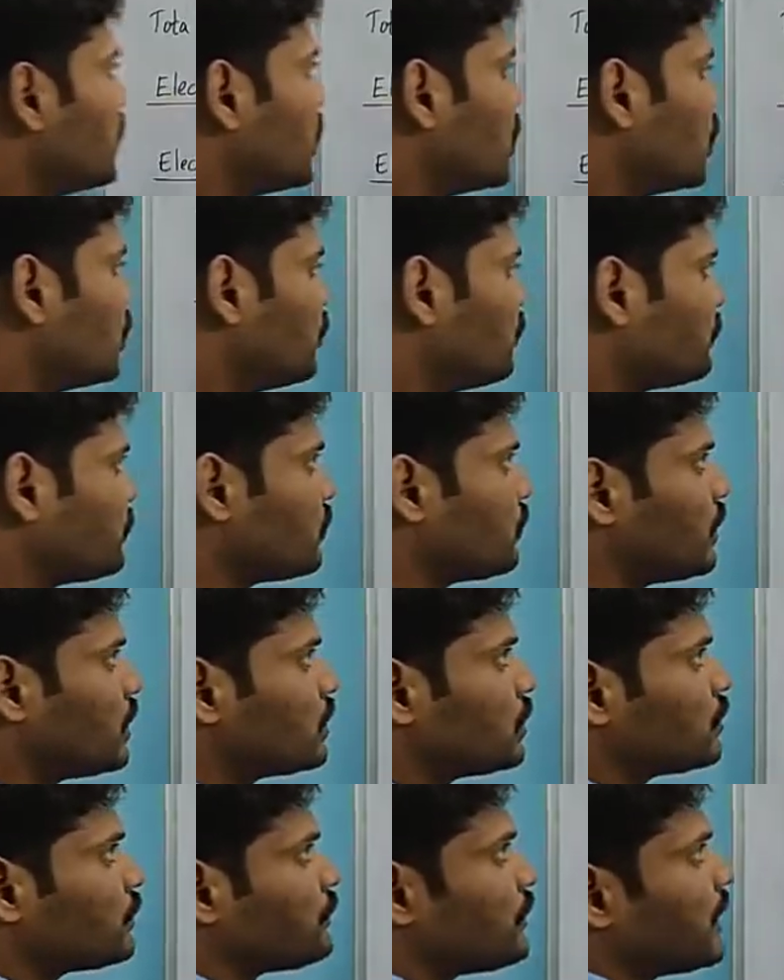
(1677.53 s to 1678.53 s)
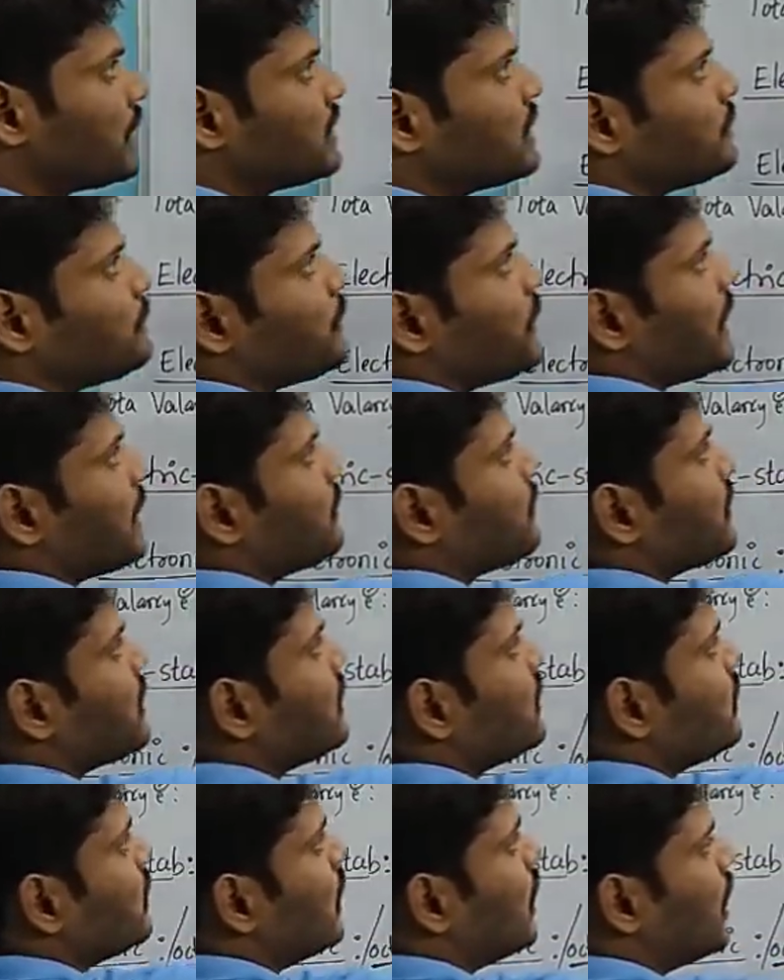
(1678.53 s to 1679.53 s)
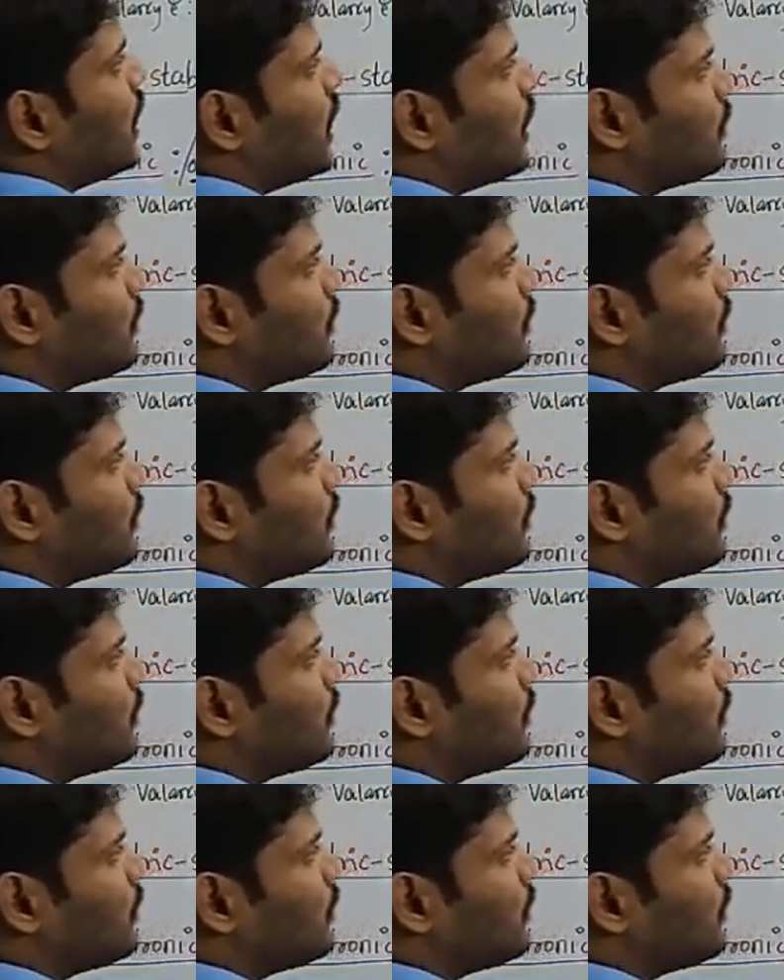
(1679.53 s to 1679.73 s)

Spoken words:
Now if you want to find a primary,